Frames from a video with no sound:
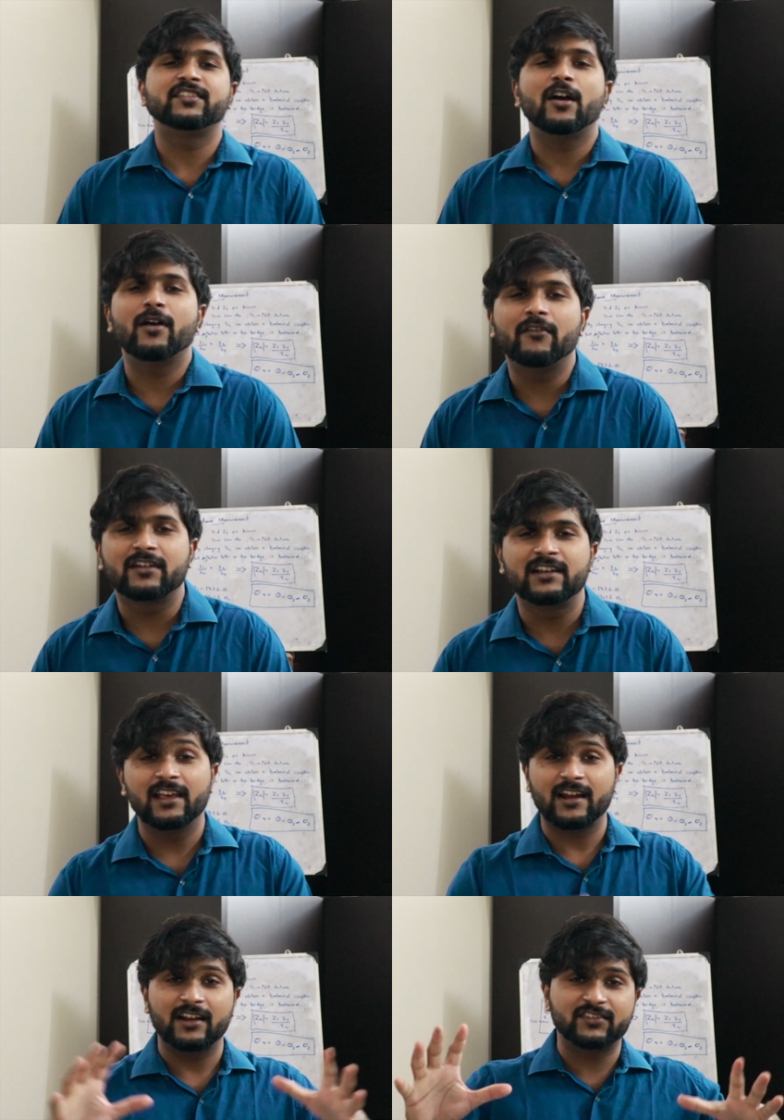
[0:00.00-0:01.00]
now have a
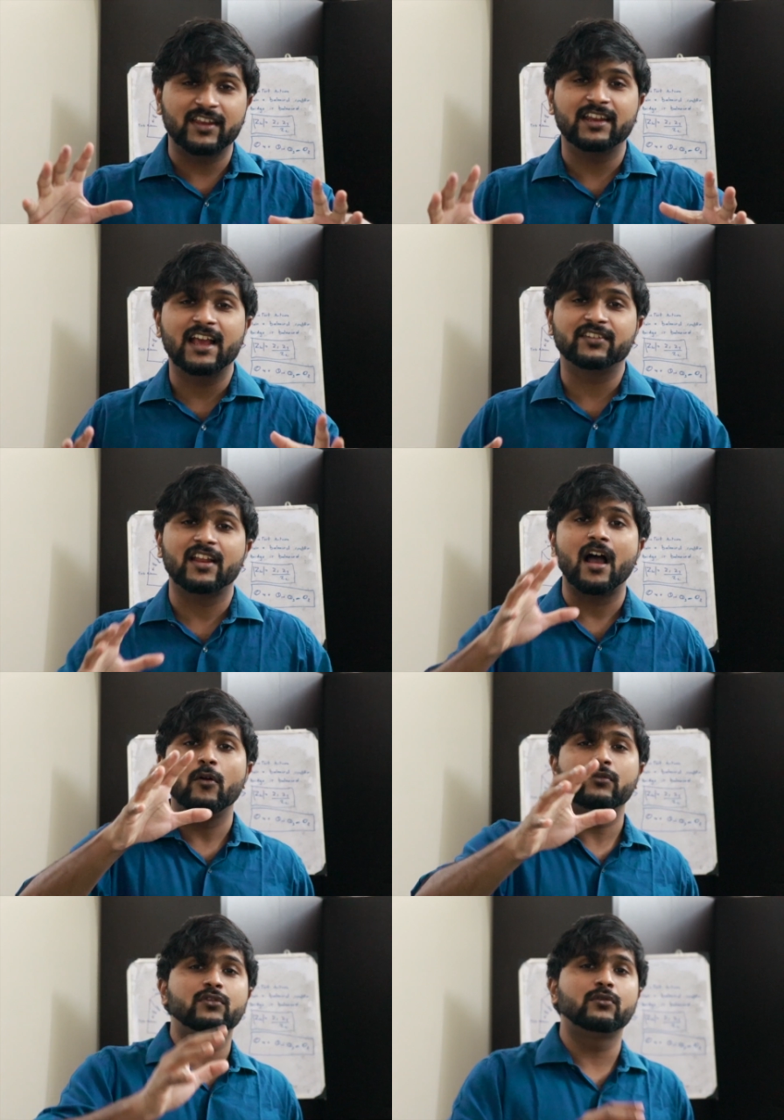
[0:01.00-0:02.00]
clear understanding as in
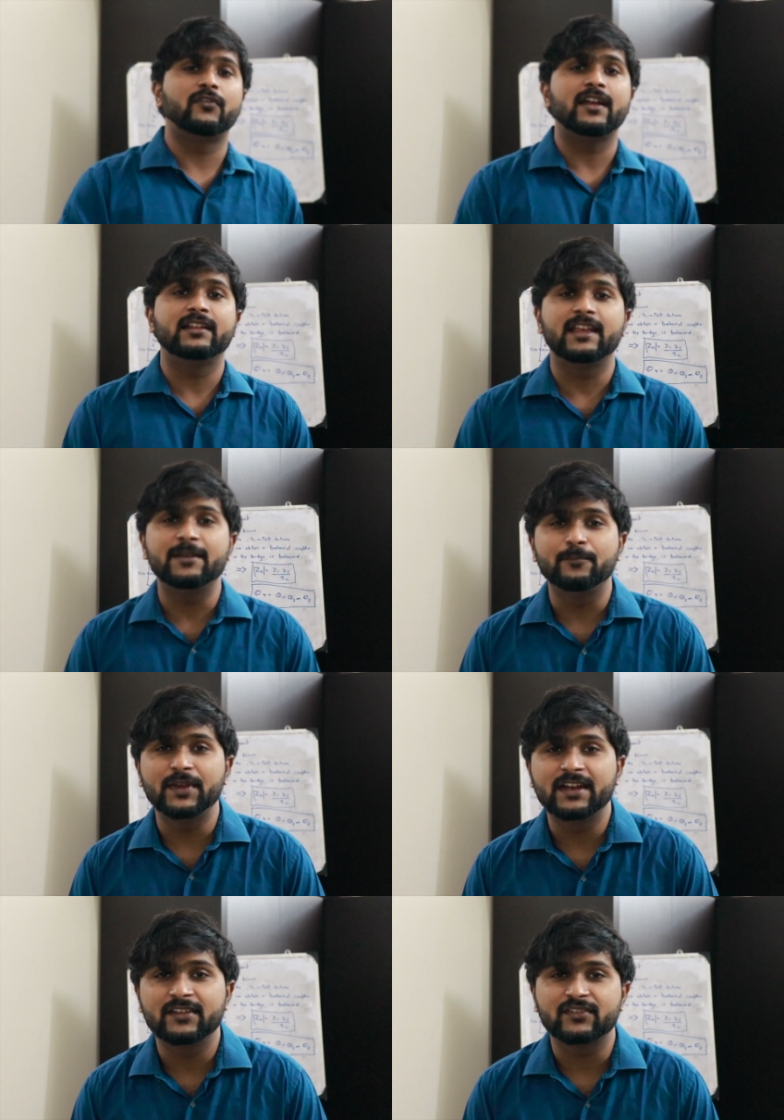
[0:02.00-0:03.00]
how to find the
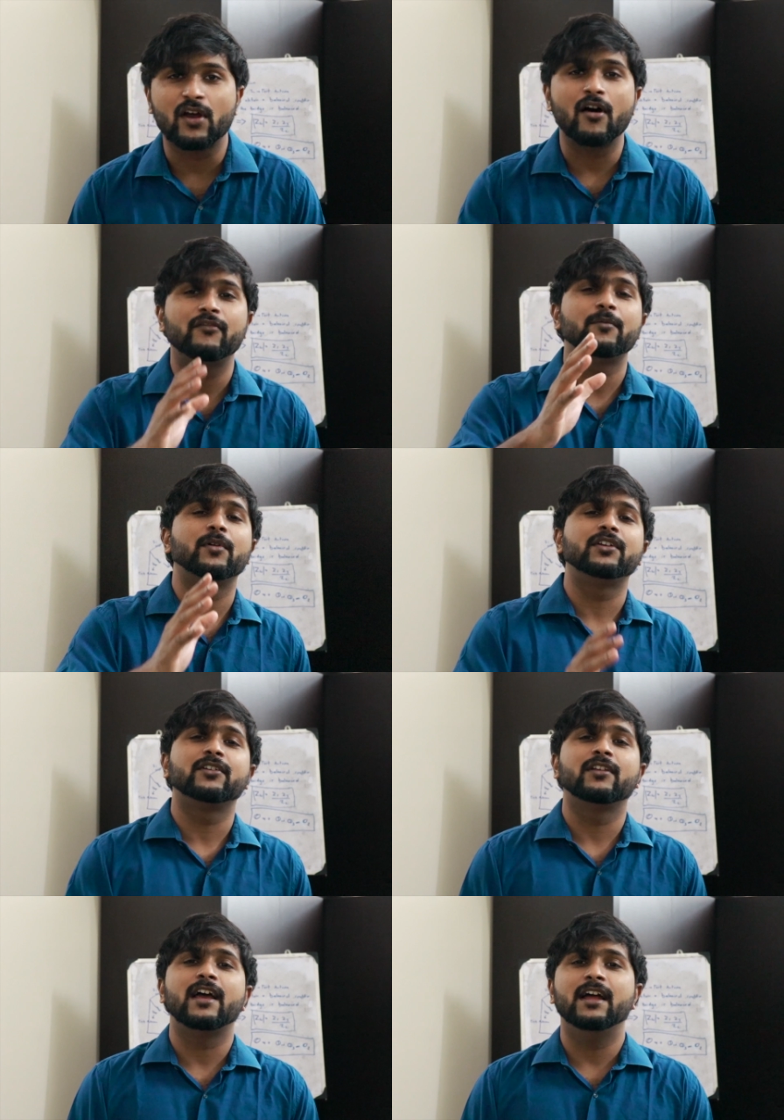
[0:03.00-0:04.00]
impedance of a
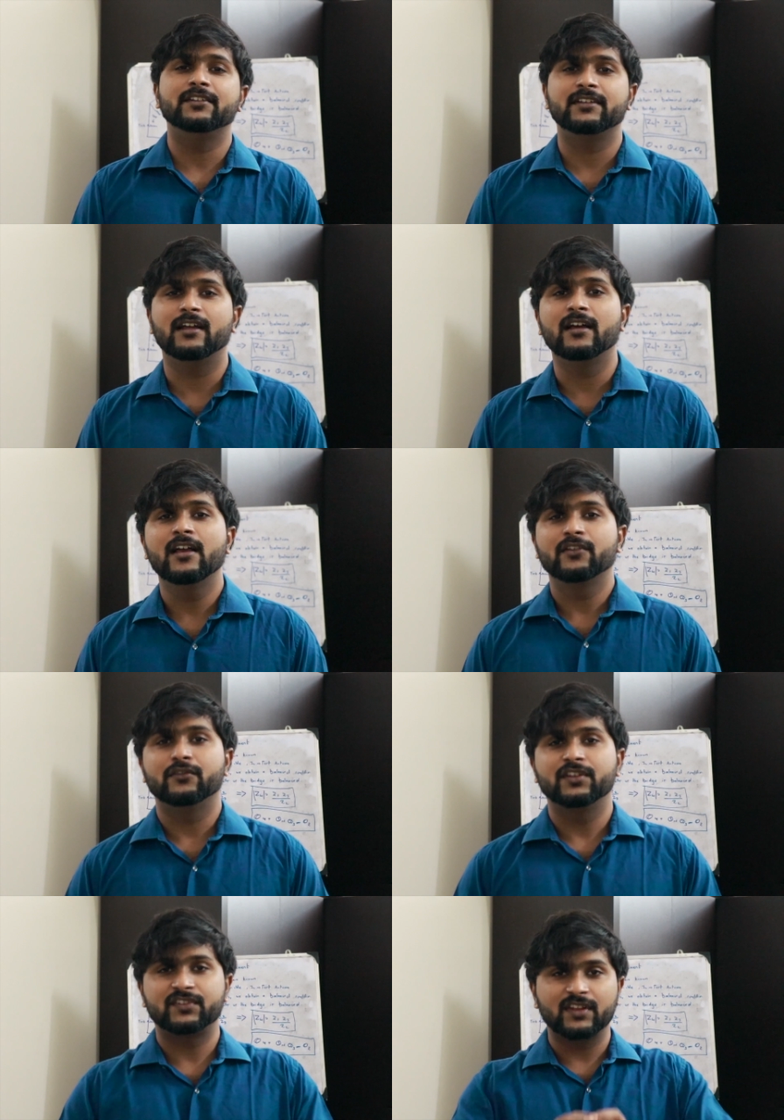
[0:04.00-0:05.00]
particular antenna.
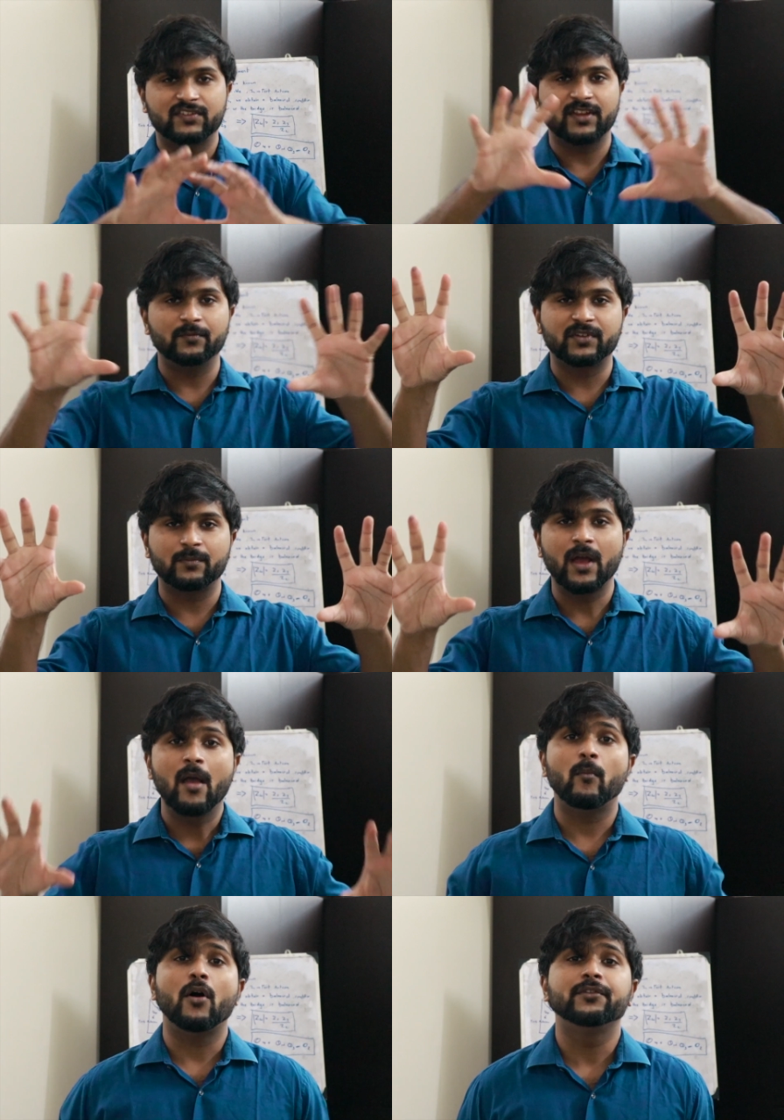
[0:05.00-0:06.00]
So this thus sums up
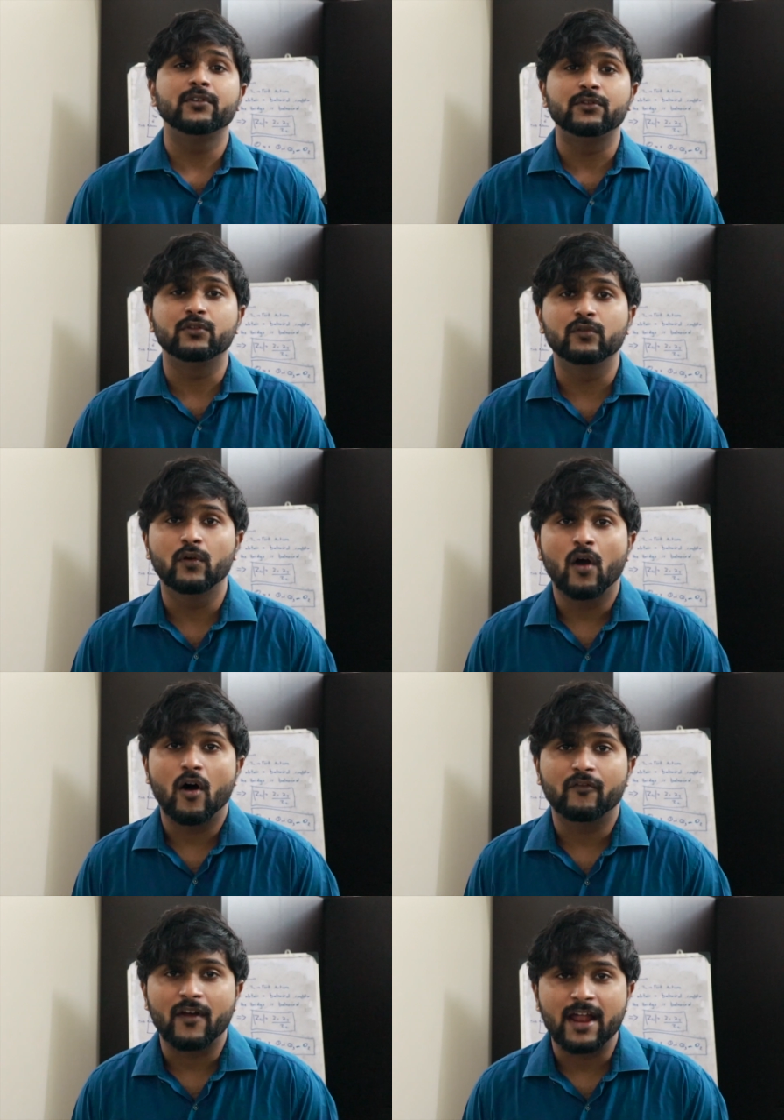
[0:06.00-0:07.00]
module 2
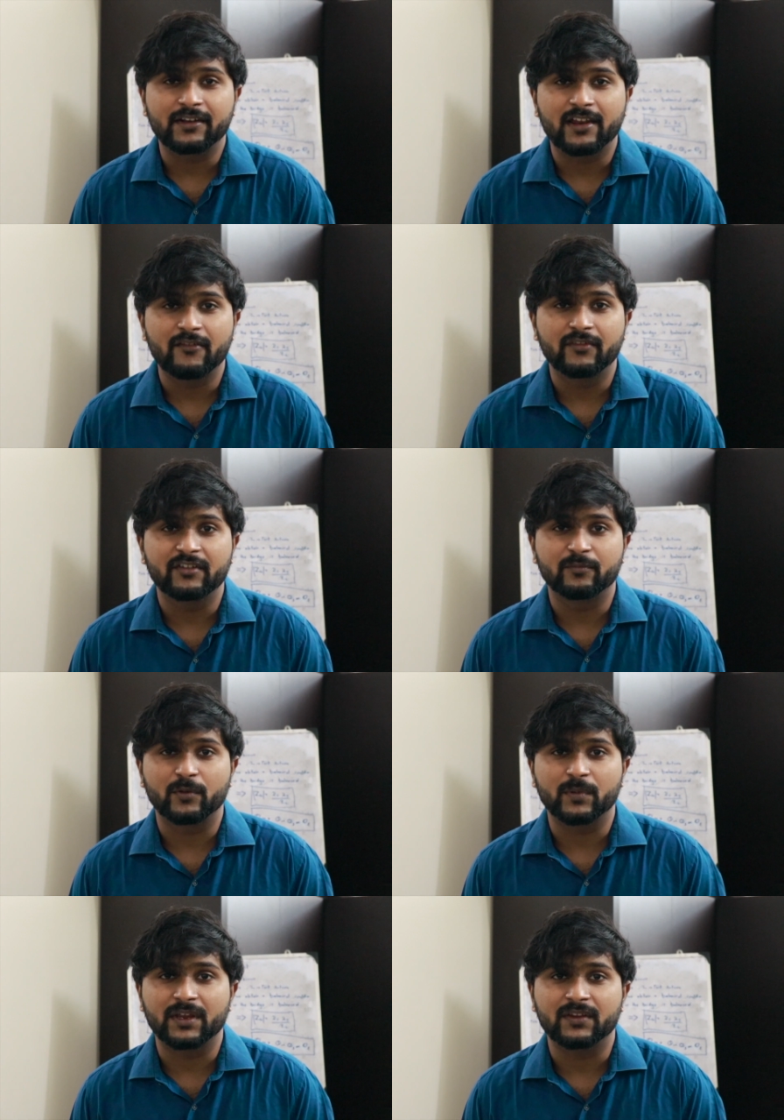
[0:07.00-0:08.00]
of antenna wave
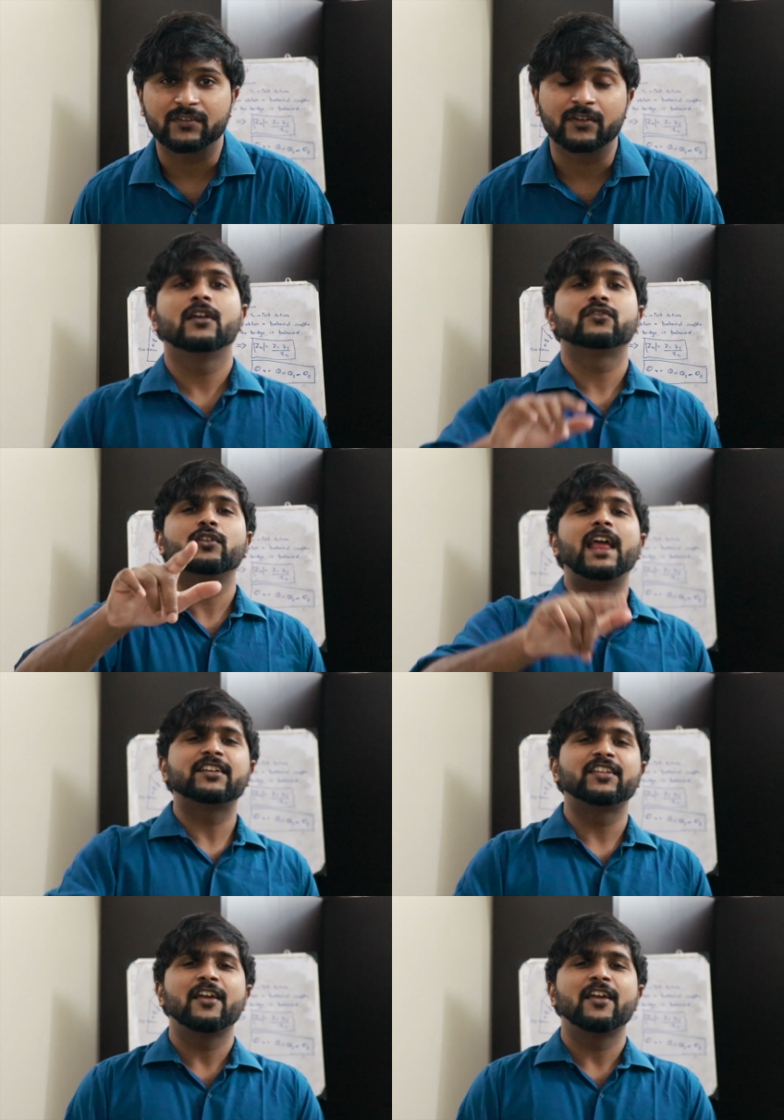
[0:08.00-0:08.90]
propagation. So next